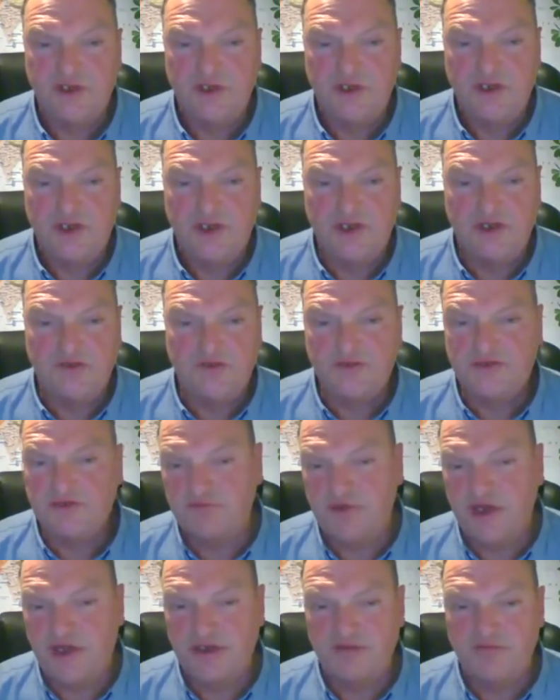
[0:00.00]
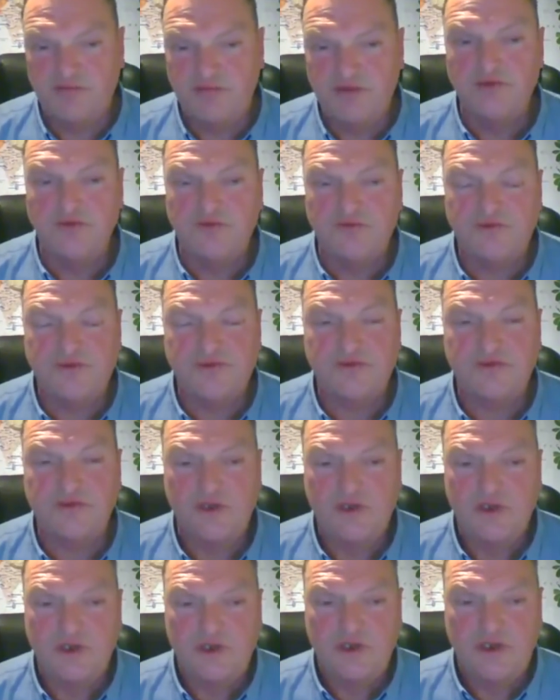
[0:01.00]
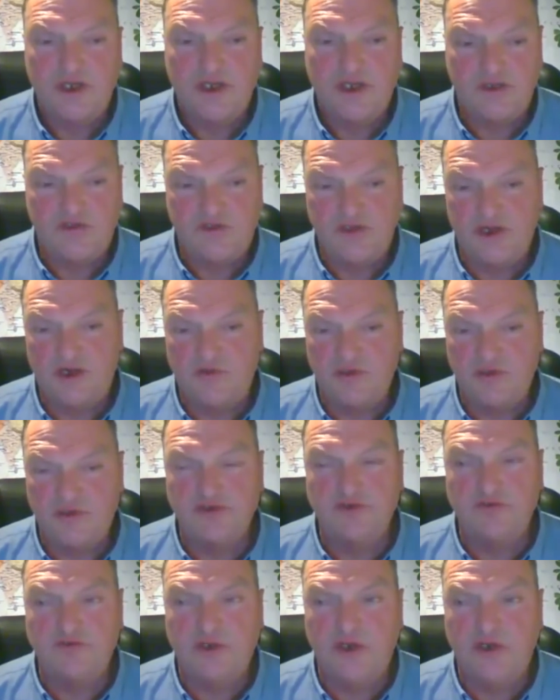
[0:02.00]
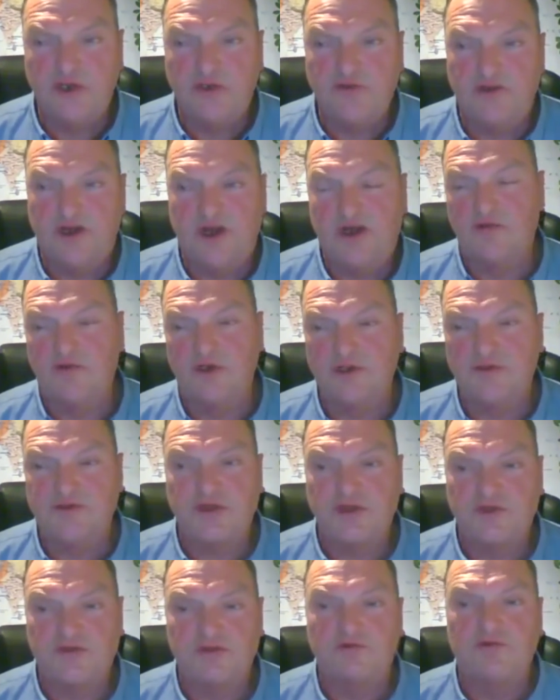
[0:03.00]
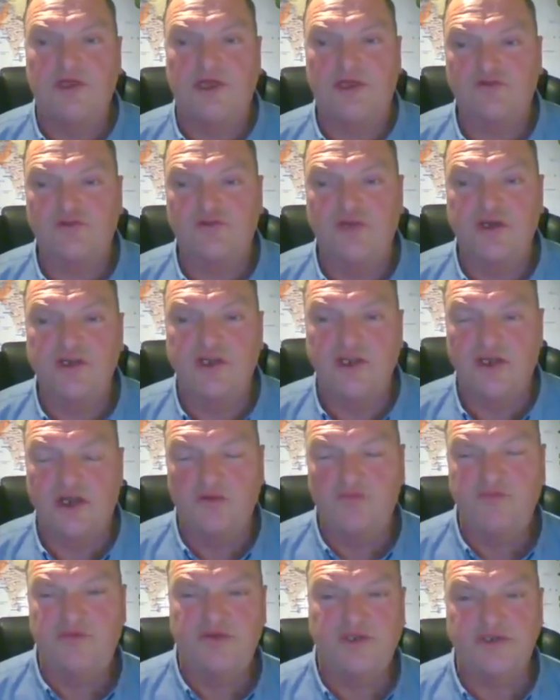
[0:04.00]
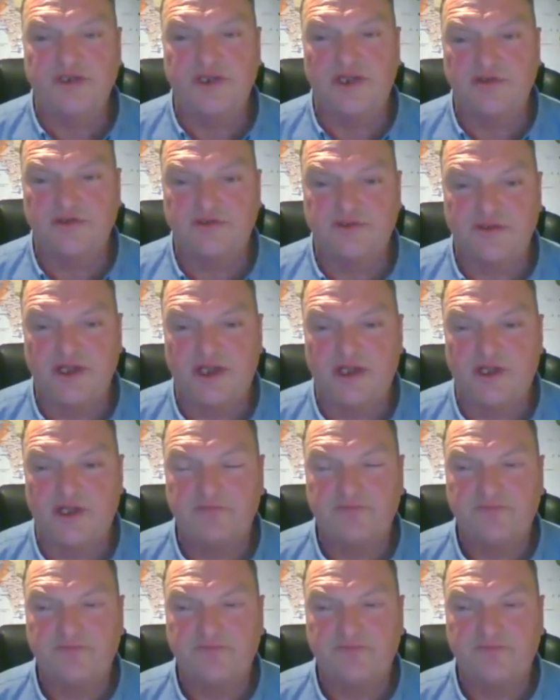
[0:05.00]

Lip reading: and I used to run in boots as the army do. And I thought, oh, well, it's all that training. I'll put it down to that.